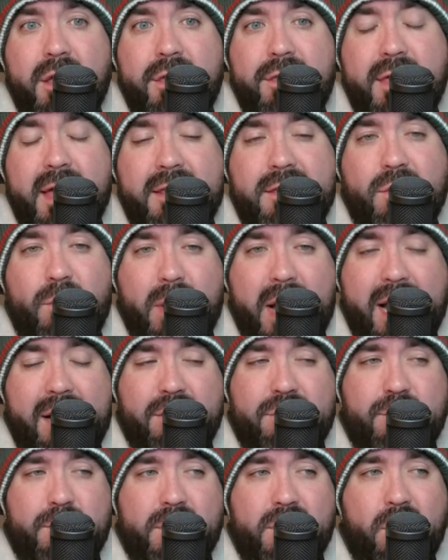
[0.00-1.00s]
that the
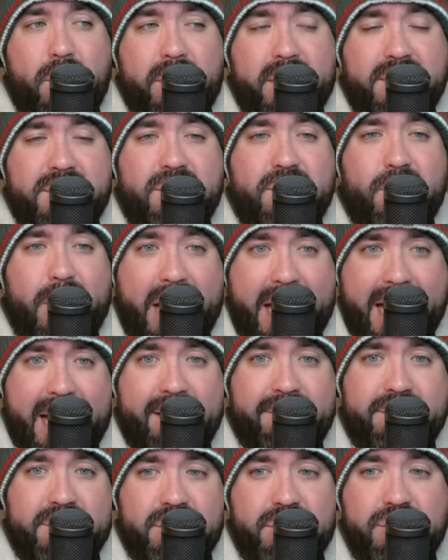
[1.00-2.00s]
Wild were going to
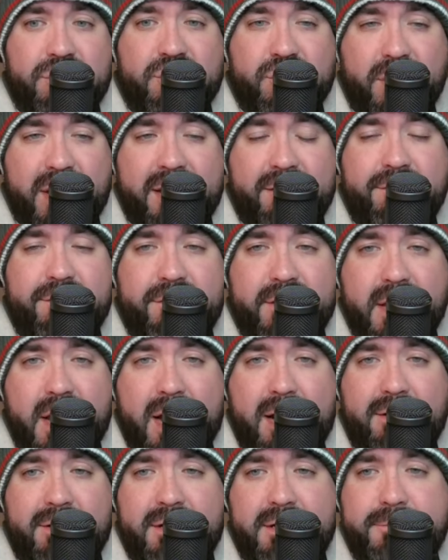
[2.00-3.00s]
have to trade
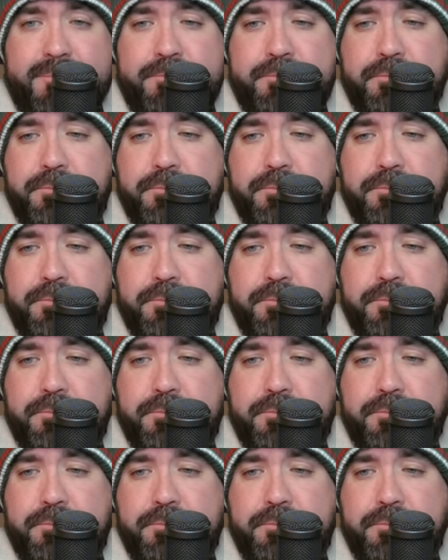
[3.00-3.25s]
Fiala